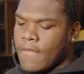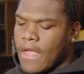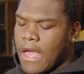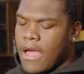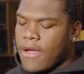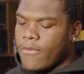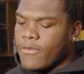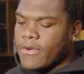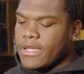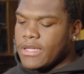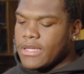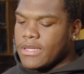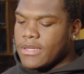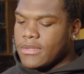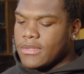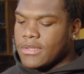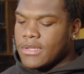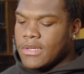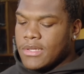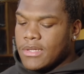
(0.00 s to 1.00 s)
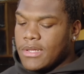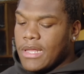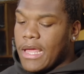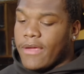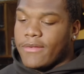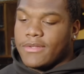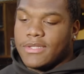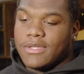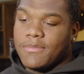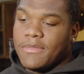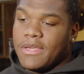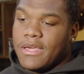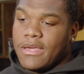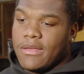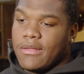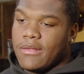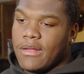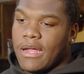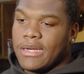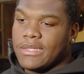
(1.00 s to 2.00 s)
I really, like, to
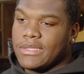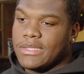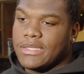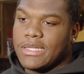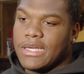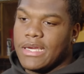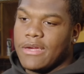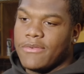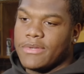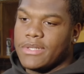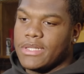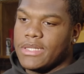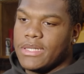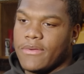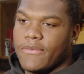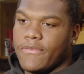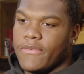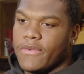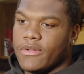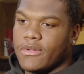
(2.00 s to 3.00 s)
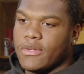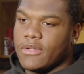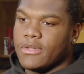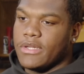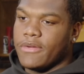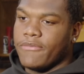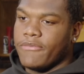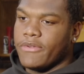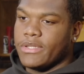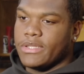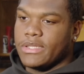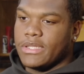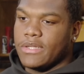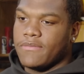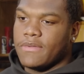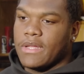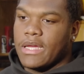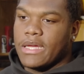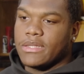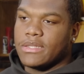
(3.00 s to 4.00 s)
me, honestly, I really didn't feel no difference
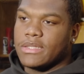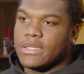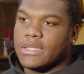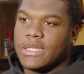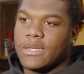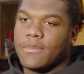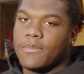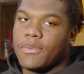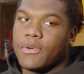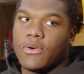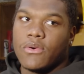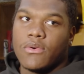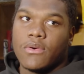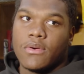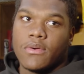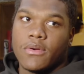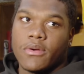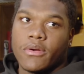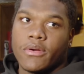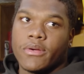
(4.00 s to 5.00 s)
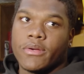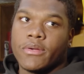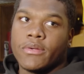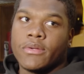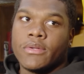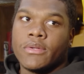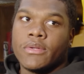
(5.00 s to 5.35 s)
of, like, the tempo or,